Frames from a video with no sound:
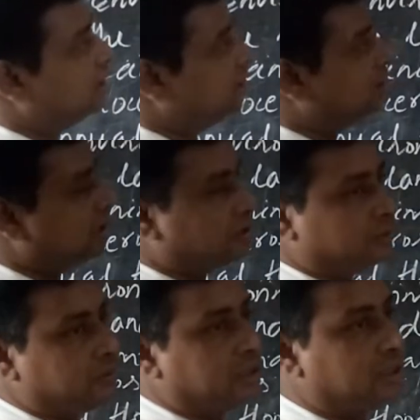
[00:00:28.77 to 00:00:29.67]

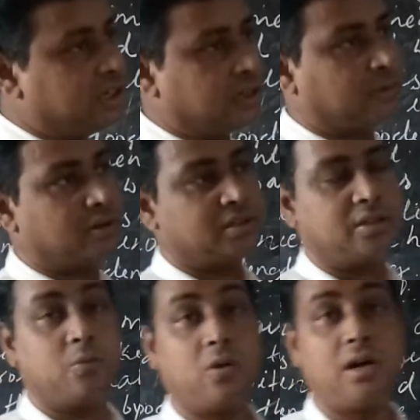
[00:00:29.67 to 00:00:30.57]
here we will learn about
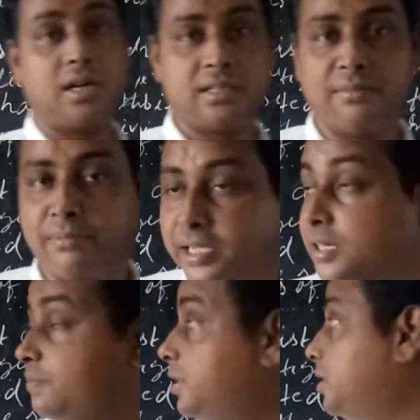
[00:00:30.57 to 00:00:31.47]
what are the
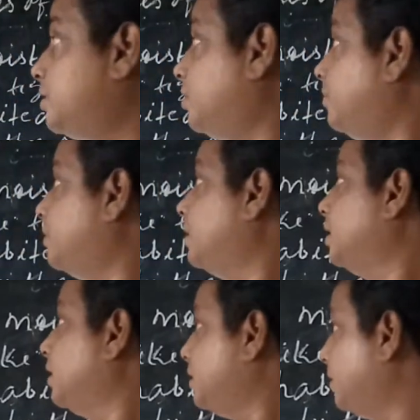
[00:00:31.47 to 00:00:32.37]
main features
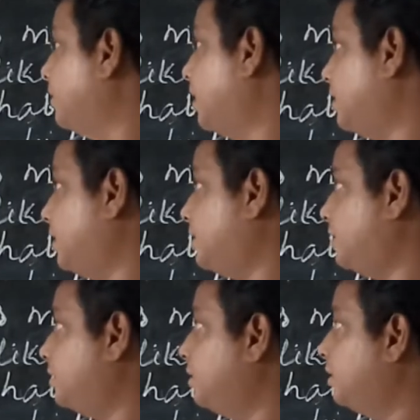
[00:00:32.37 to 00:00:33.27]
of
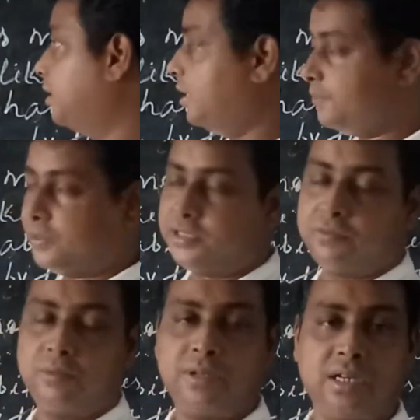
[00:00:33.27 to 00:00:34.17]
civilization. At
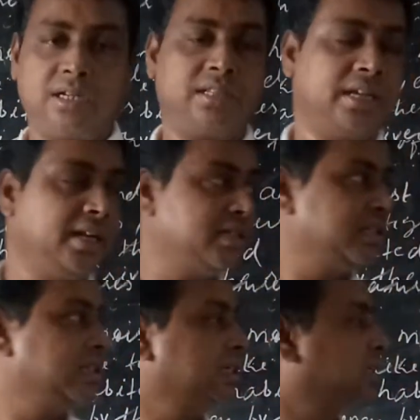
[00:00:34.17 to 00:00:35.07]
first we will learn that